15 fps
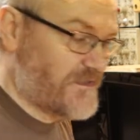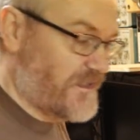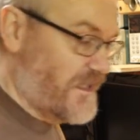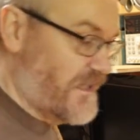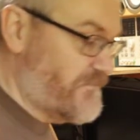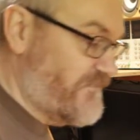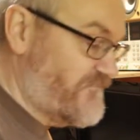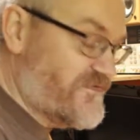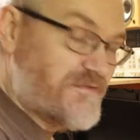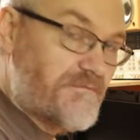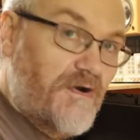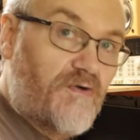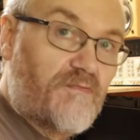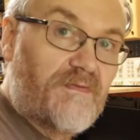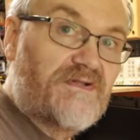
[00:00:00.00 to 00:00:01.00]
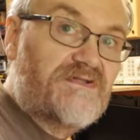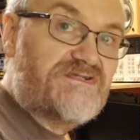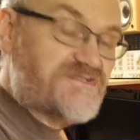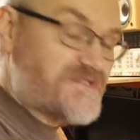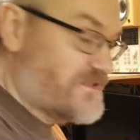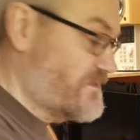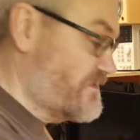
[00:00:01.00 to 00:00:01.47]
But for the
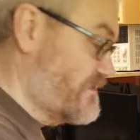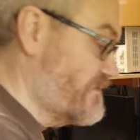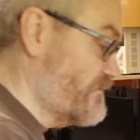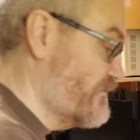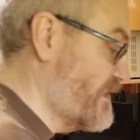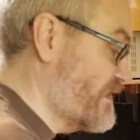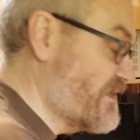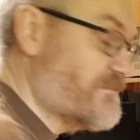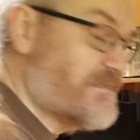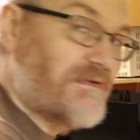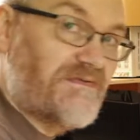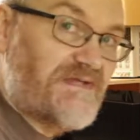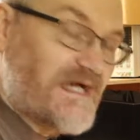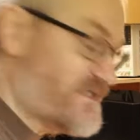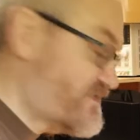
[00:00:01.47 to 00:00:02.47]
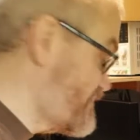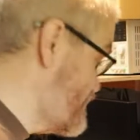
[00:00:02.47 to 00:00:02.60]
moment we're going to build the actual